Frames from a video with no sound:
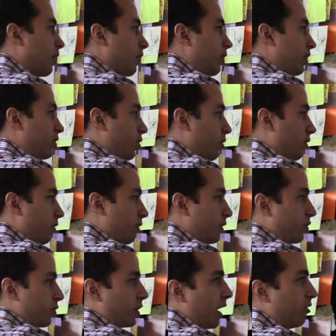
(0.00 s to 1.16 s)
these
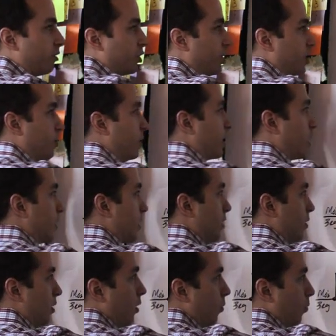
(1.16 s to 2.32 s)
are challenges,
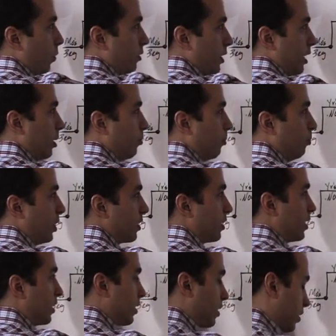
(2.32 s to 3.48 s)
because, you know, really in
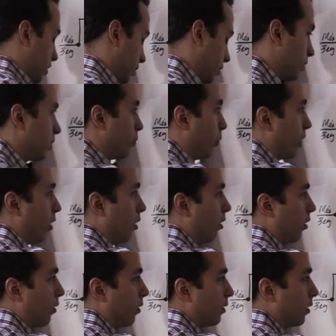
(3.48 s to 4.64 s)
business, we
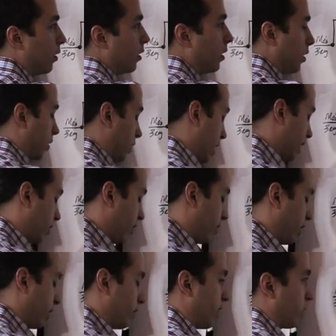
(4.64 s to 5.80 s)
all like to
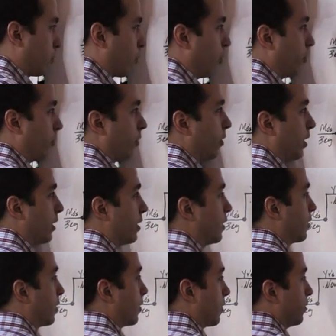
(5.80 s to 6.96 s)
think that growth
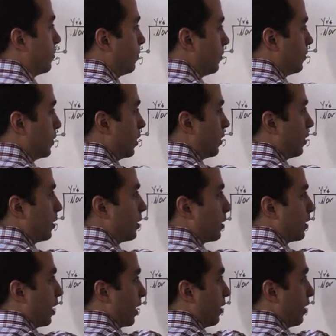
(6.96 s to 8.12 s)
is
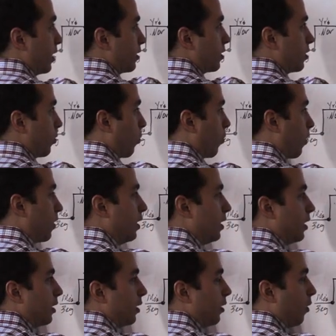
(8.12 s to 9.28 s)
like this, or,
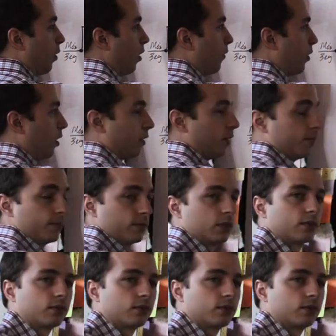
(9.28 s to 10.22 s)
you know, of all the